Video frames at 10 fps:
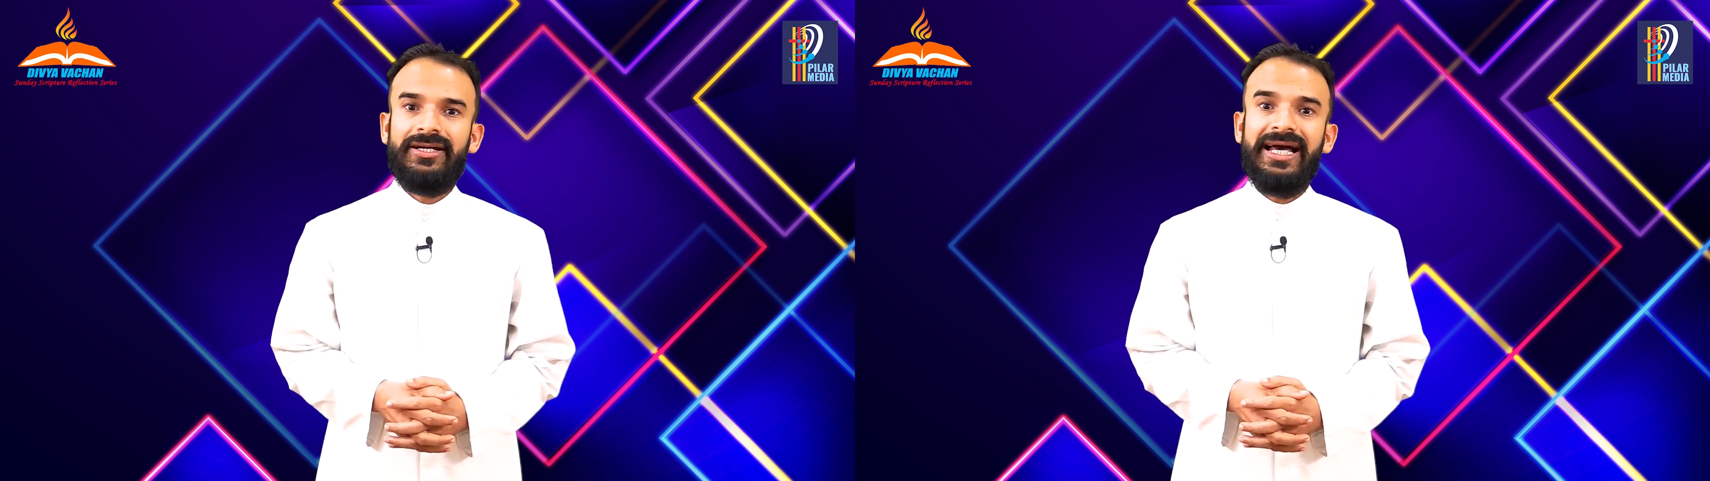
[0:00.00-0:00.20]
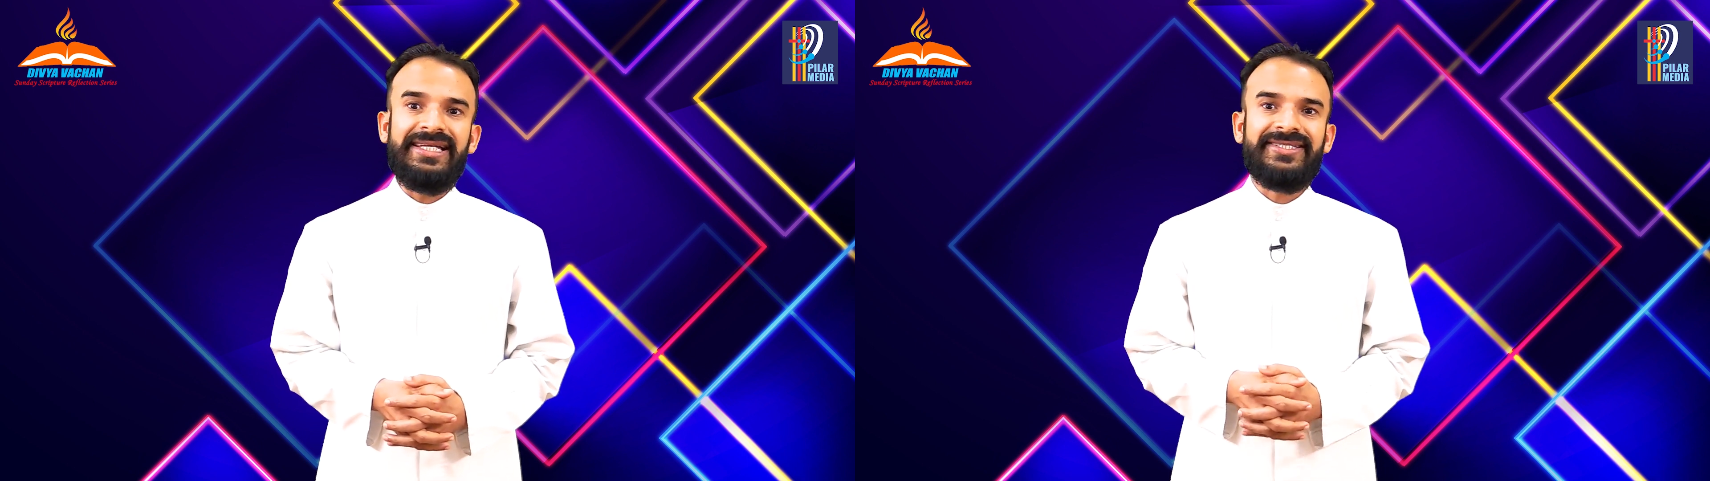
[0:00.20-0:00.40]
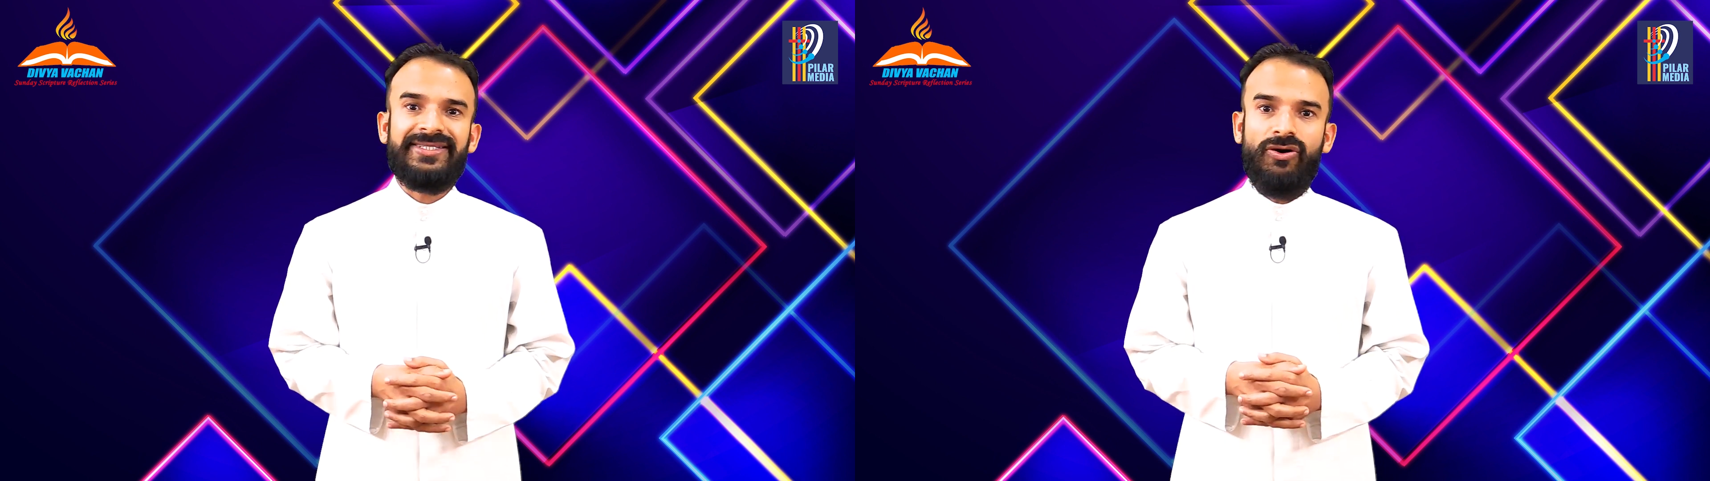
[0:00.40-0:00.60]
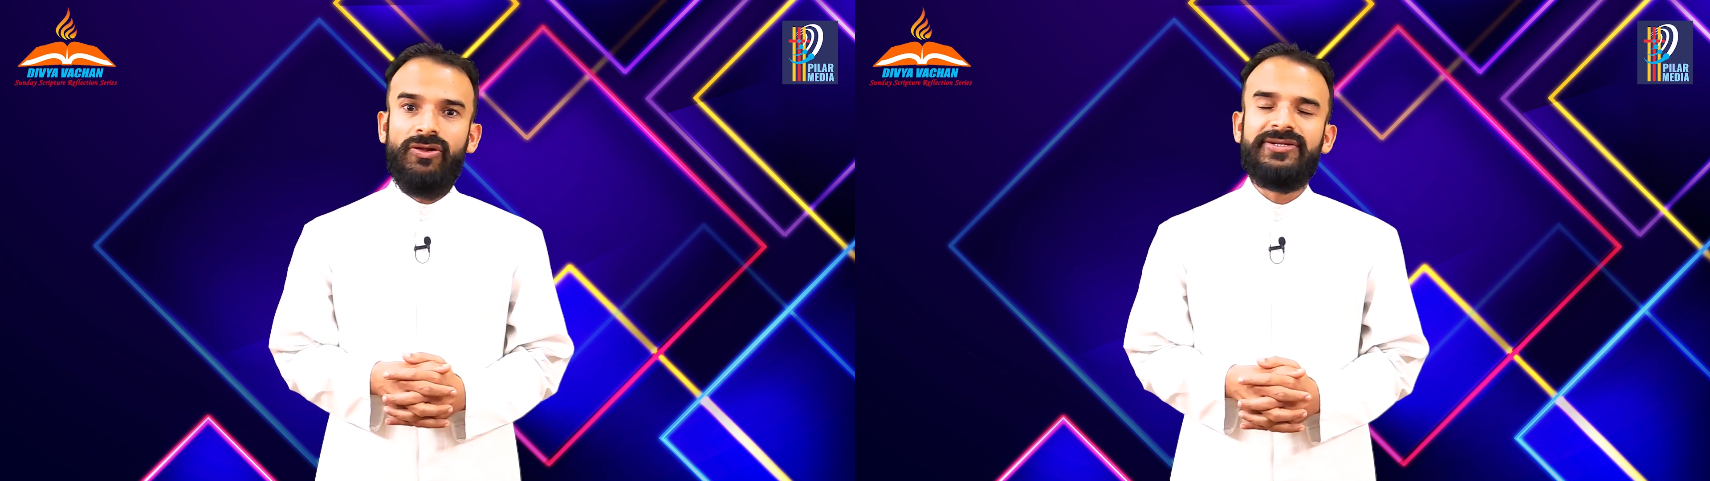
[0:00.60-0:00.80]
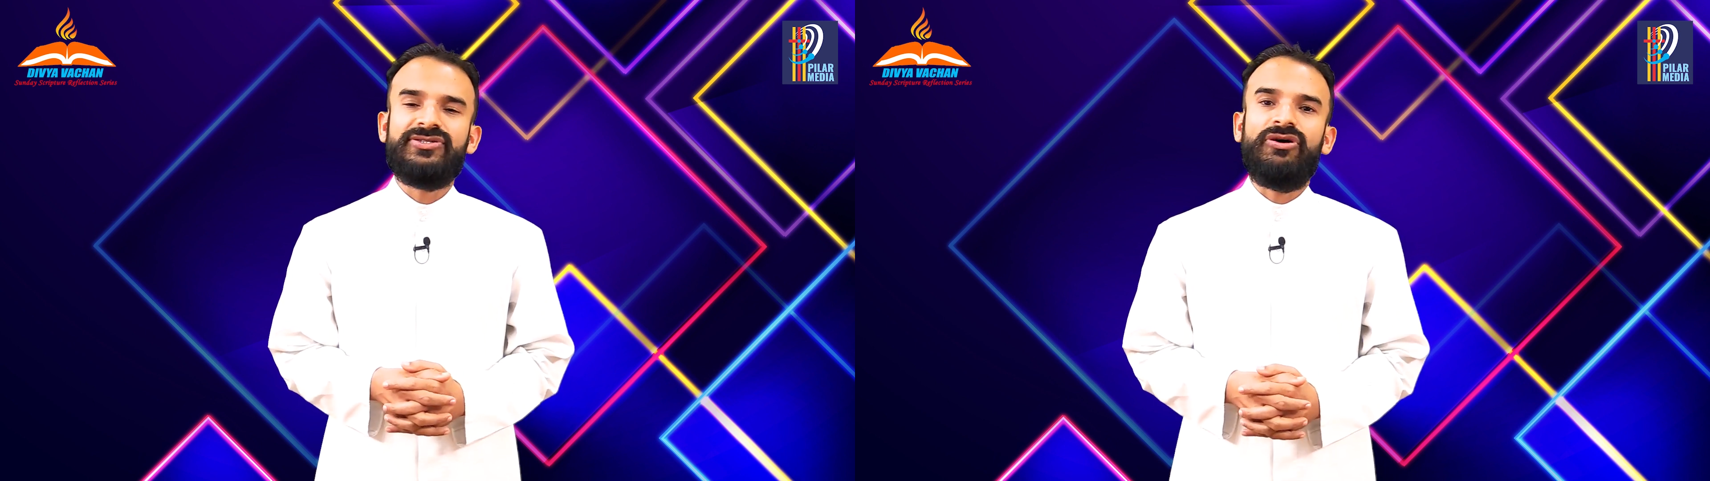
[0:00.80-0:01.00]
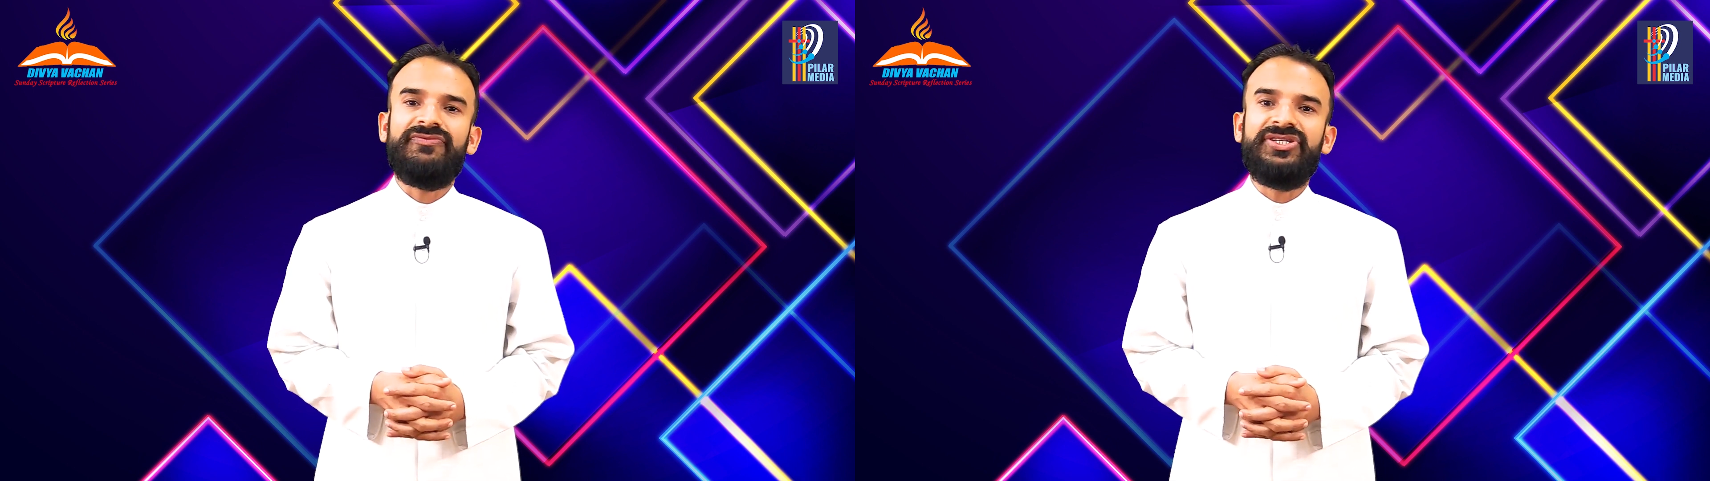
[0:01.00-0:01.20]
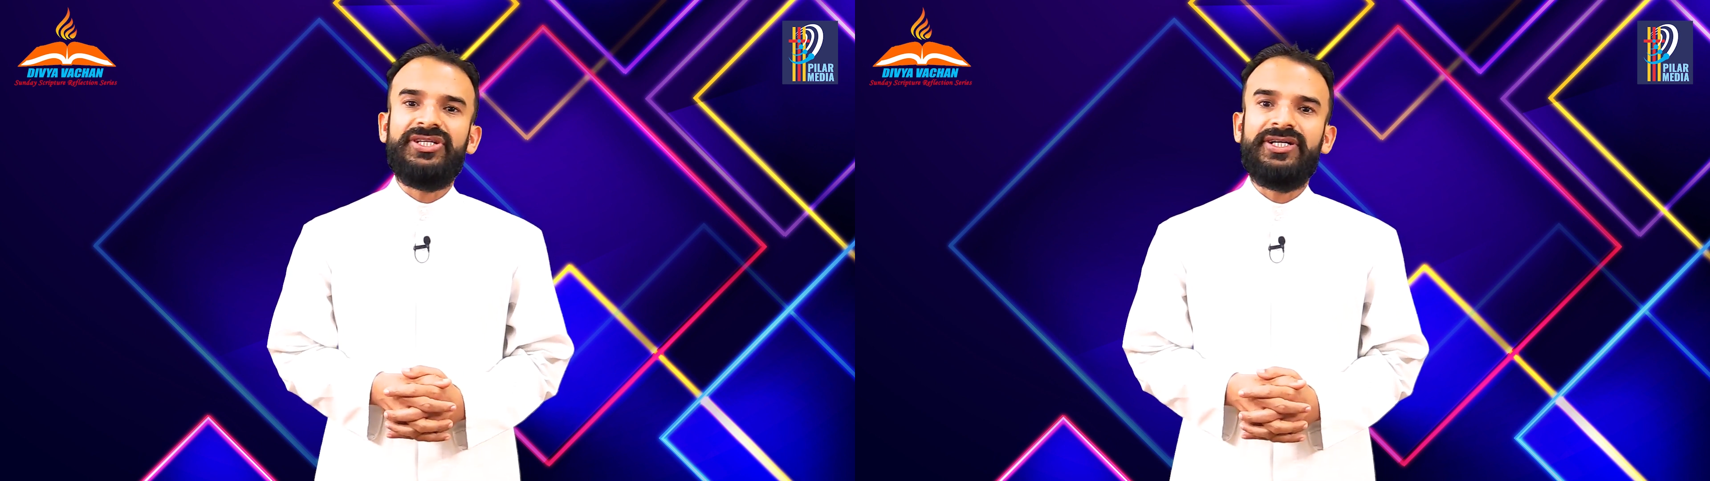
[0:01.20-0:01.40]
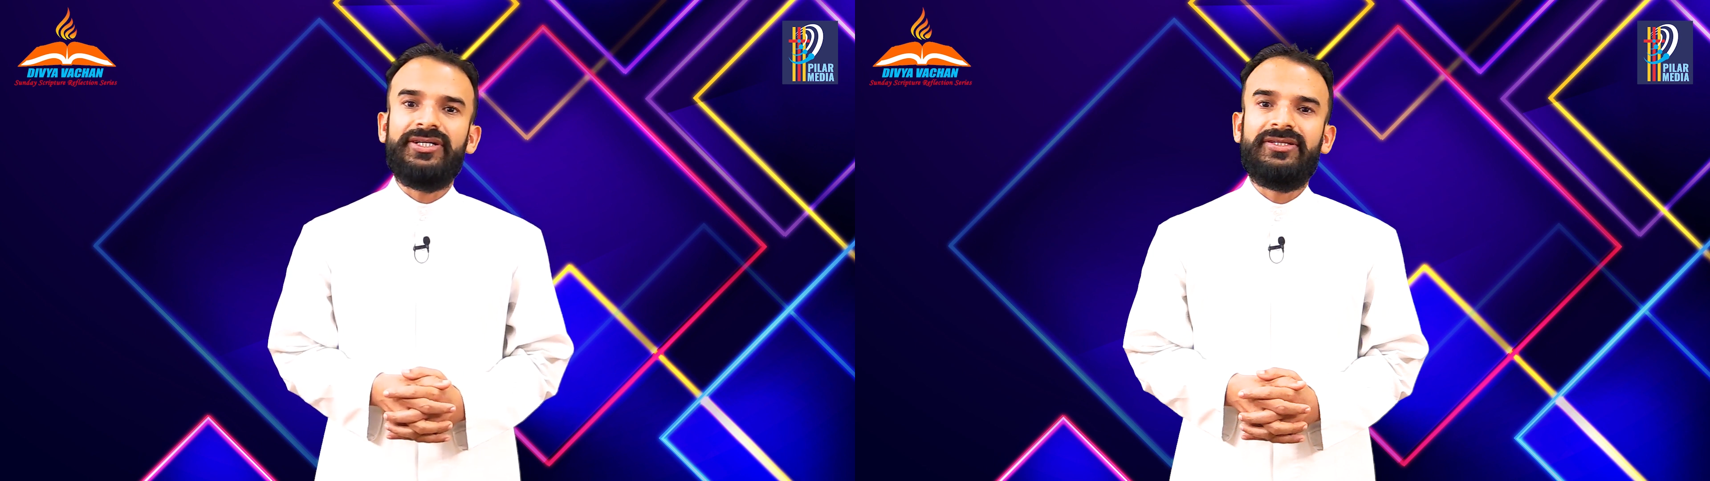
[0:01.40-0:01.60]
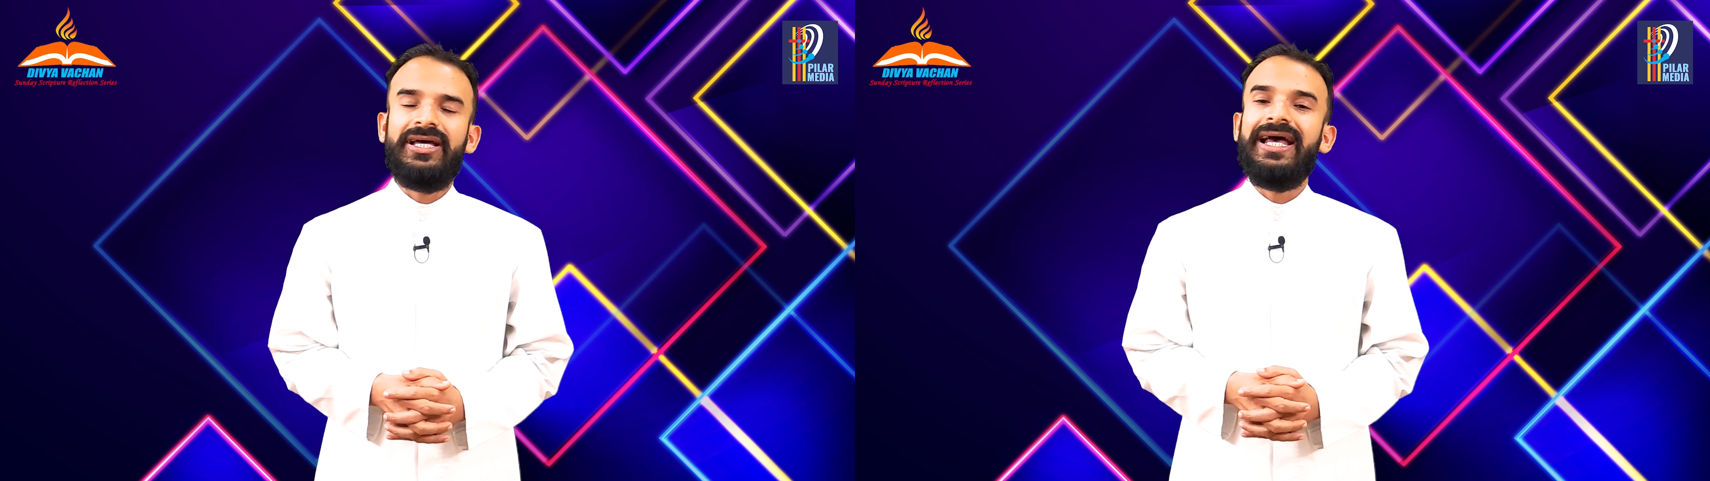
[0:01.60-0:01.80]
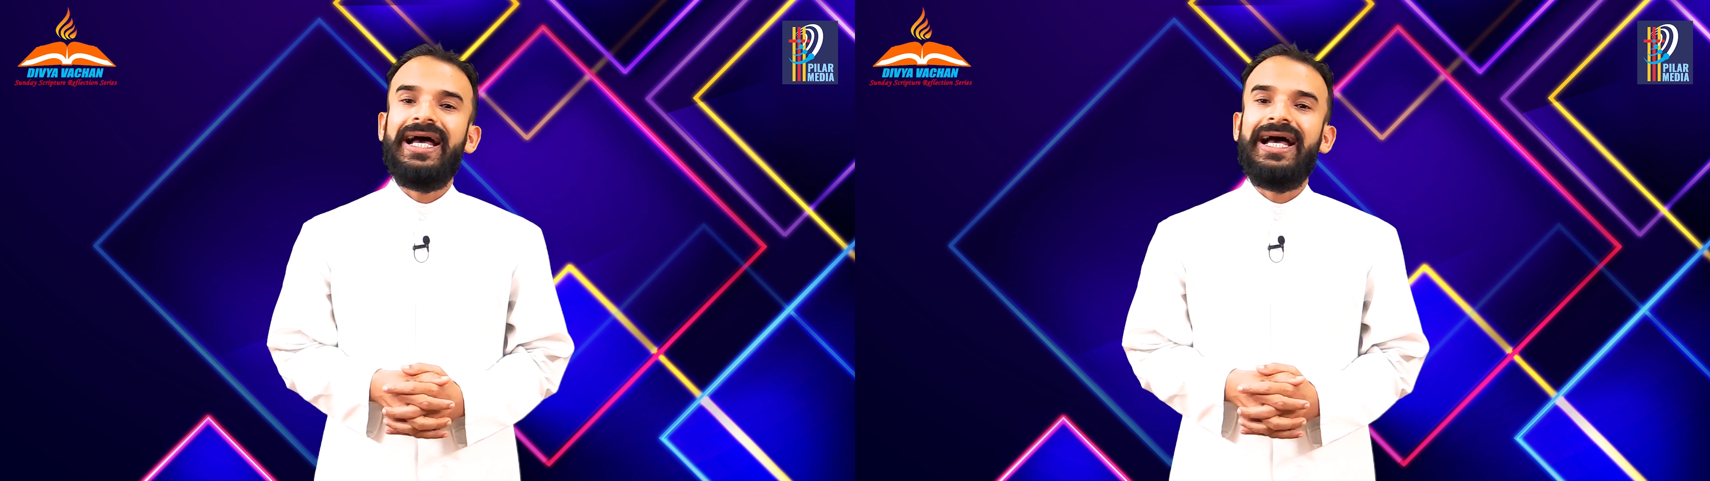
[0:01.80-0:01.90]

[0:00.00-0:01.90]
as salt of the earth